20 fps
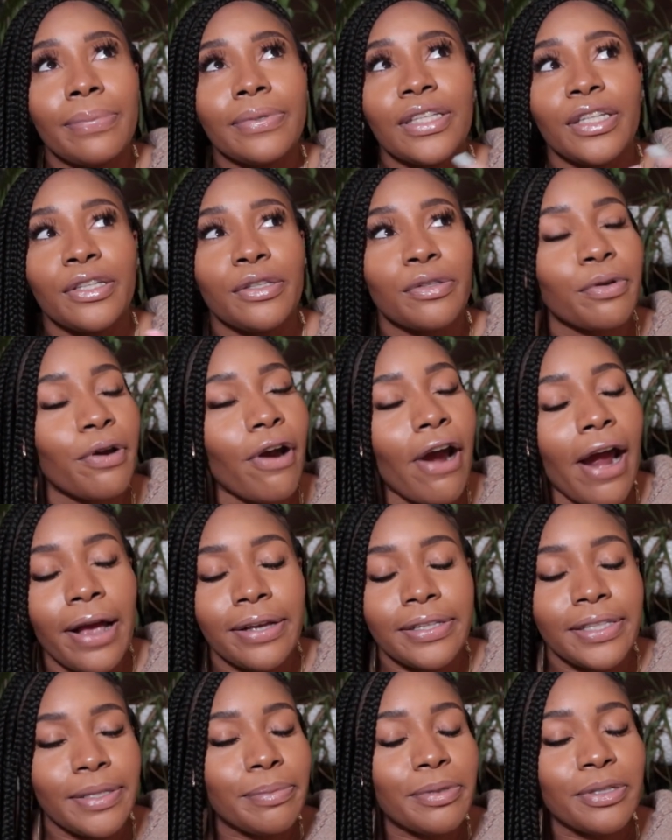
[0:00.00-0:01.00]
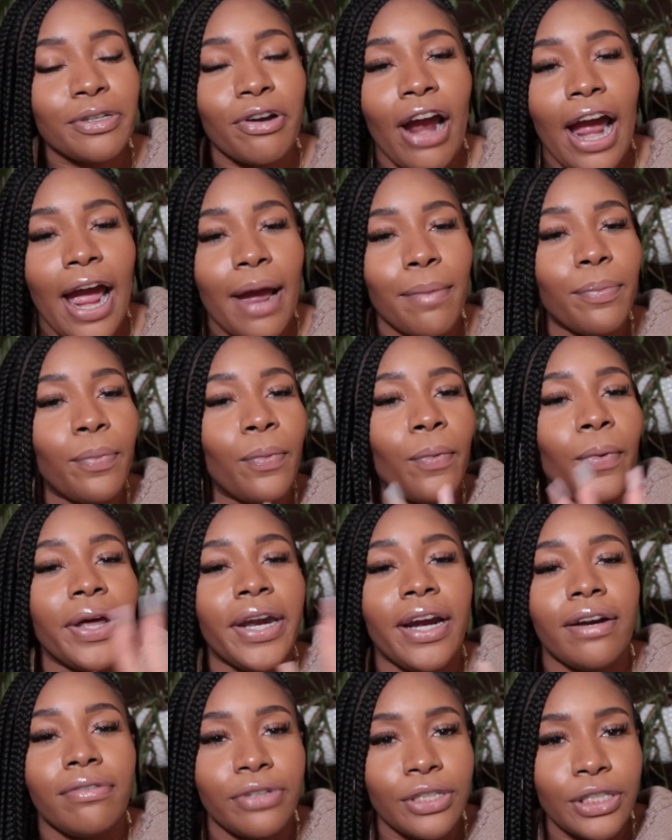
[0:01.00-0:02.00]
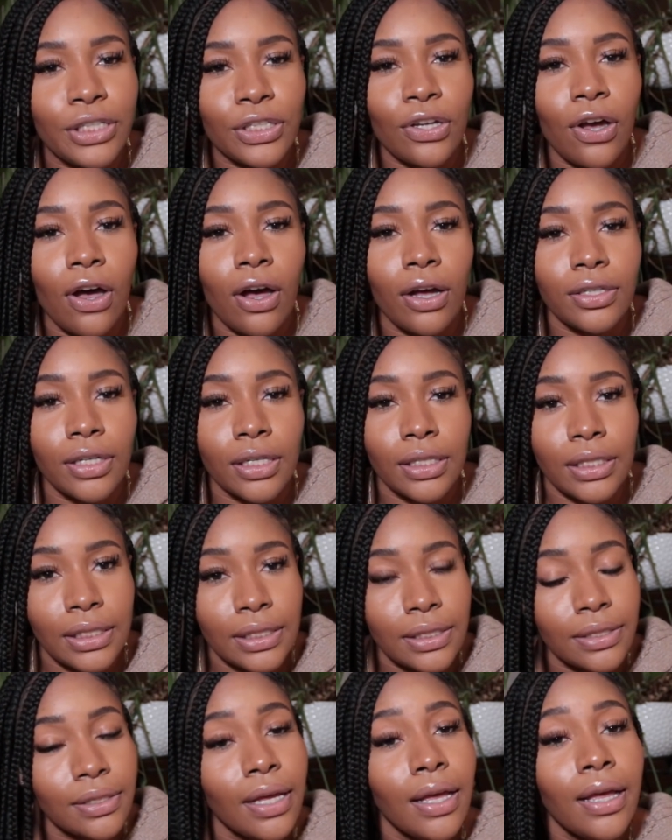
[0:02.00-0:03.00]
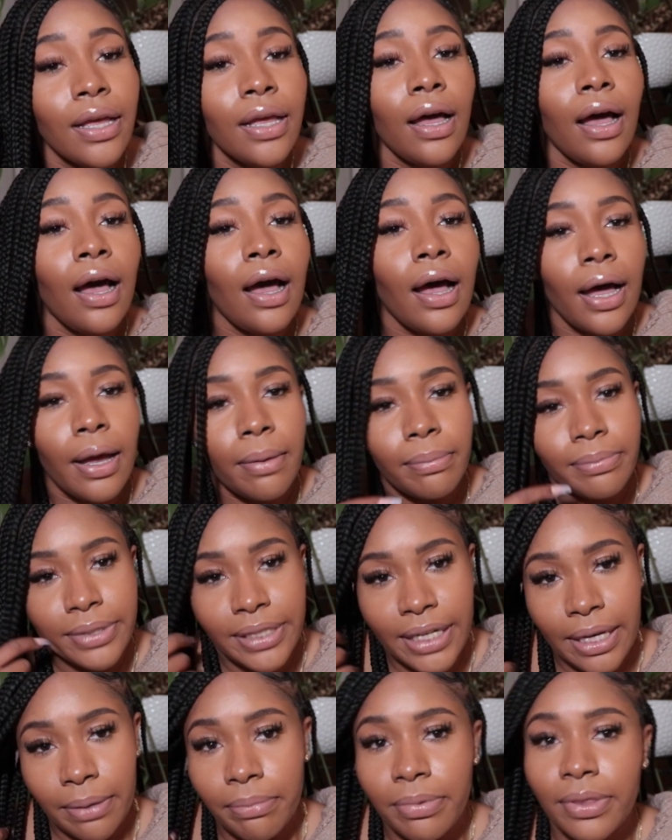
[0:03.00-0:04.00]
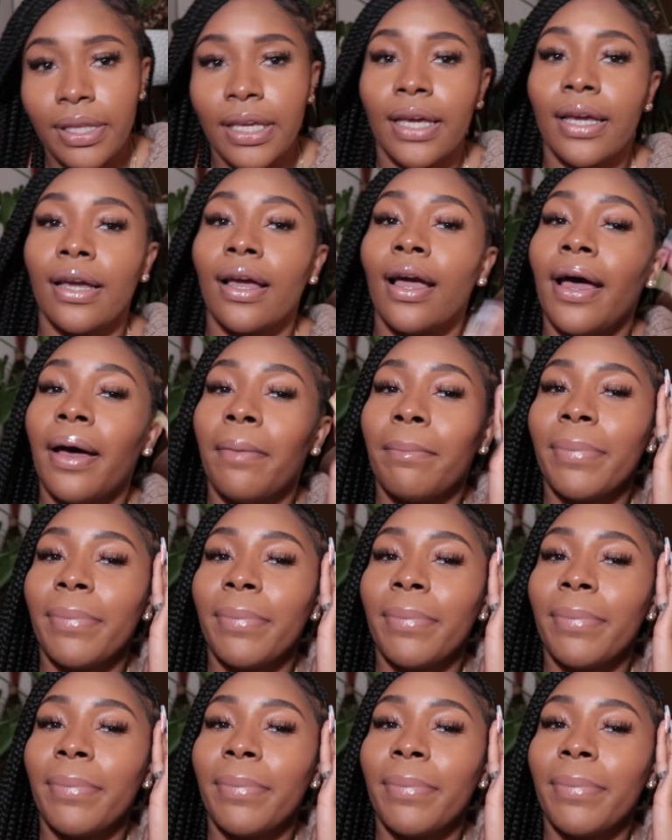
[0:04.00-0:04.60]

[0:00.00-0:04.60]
subscribe, whatever it's called on this damn thing.